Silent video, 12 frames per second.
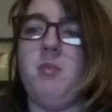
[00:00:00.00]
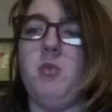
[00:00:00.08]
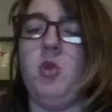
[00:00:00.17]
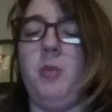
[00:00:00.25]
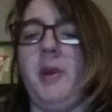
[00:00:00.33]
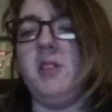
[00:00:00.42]

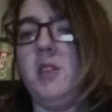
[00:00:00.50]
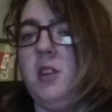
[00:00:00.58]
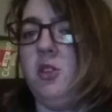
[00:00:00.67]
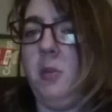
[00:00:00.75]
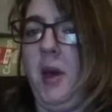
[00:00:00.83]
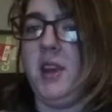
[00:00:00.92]
well, basically
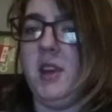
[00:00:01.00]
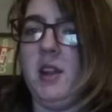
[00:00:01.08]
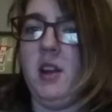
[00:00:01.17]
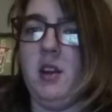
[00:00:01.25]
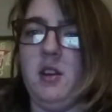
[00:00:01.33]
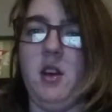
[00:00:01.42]
it was a
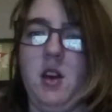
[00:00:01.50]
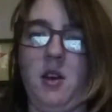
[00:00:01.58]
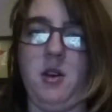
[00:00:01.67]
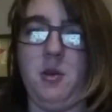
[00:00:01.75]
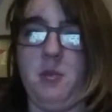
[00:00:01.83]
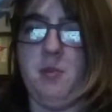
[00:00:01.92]
painkiller,
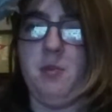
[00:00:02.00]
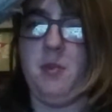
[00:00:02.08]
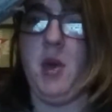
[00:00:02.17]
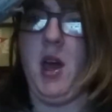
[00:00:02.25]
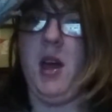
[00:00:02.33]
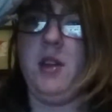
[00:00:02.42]

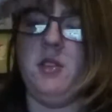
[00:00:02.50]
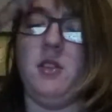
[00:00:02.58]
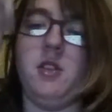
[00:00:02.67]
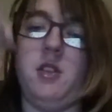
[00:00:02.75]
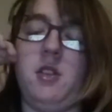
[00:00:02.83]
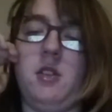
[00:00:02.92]

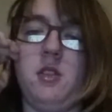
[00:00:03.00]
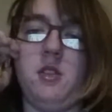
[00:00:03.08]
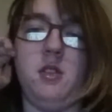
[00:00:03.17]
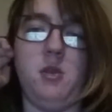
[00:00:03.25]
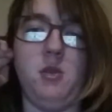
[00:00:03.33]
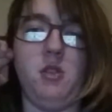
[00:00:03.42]
and
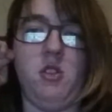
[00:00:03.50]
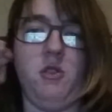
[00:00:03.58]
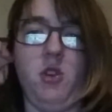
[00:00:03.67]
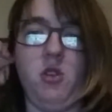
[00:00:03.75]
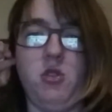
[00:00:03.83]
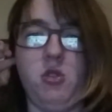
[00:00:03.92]
there was the
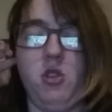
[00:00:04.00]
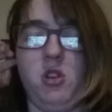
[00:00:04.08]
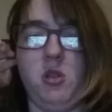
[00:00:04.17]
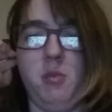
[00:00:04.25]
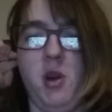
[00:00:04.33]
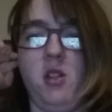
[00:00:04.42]
Voltarol you
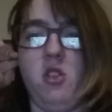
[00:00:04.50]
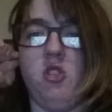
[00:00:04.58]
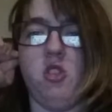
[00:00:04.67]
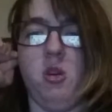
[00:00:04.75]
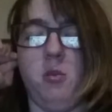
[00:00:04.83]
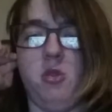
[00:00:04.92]
could buy in the
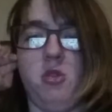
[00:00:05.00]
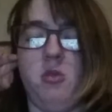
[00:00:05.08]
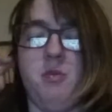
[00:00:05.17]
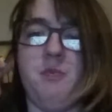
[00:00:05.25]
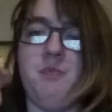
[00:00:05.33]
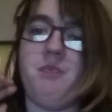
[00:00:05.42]
shops,
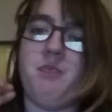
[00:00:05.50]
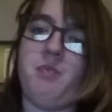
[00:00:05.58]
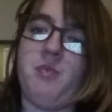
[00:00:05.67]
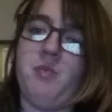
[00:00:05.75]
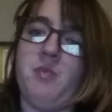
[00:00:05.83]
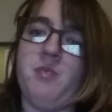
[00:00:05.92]

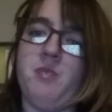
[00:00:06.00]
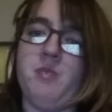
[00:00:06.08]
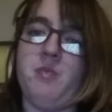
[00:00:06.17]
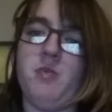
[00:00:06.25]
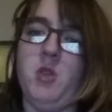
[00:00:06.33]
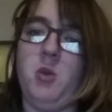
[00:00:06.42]

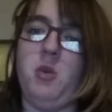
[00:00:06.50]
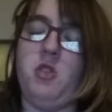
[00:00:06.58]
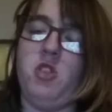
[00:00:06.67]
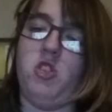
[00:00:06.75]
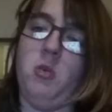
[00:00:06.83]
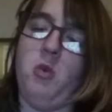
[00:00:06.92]

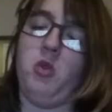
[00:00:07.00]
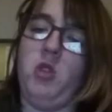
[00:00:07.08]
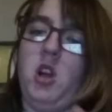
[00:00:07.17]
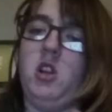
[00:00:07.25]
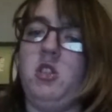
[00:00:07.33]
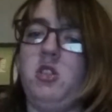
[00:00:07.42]
which is a more
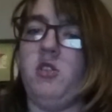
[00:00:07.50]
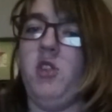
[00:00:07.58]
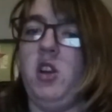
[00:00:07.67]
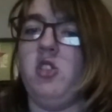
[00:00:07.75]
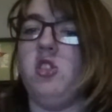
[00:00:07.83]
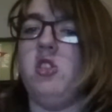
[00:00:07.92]
diluted
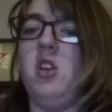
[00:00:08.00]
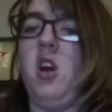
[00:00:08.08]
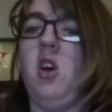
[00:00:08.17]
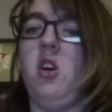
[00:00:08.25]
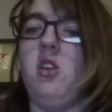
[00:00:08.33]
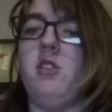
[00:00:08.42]
version
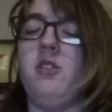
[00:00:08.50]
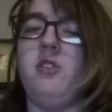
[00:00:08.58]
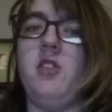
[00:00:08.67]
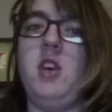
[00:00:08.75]
of